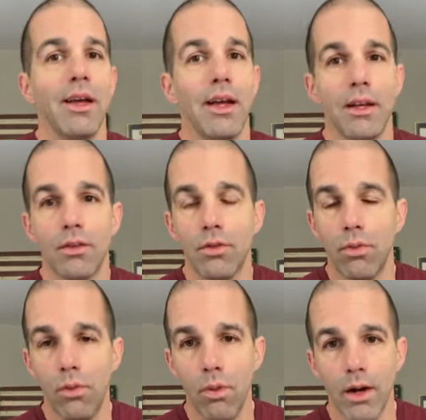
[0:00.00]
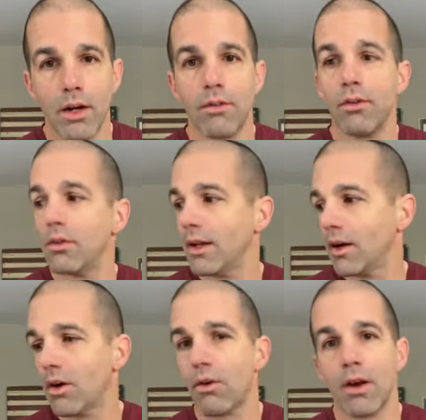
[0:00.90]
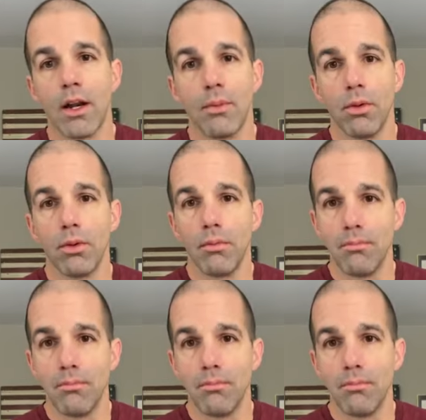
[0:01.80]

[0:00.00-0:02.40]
and it's wonderful, incredible,